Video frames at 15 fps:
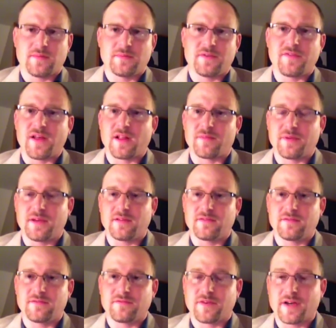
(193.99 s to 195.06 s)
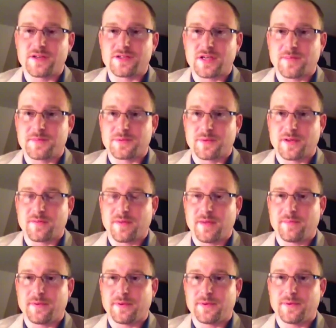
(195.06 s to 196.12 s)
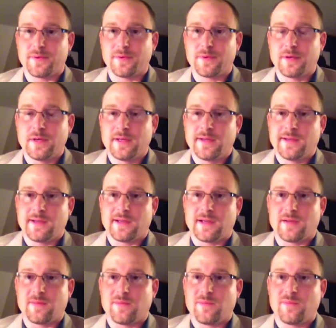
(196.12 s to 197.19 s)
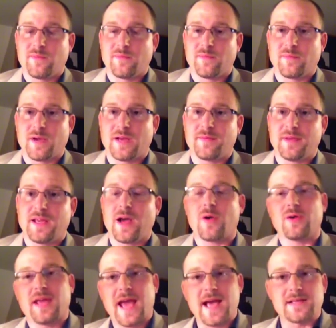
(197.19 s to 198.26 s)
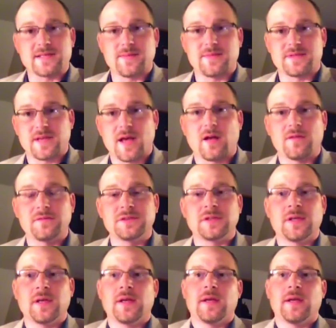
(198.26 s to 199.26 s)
developing friendships with people who might be outcasts themselves,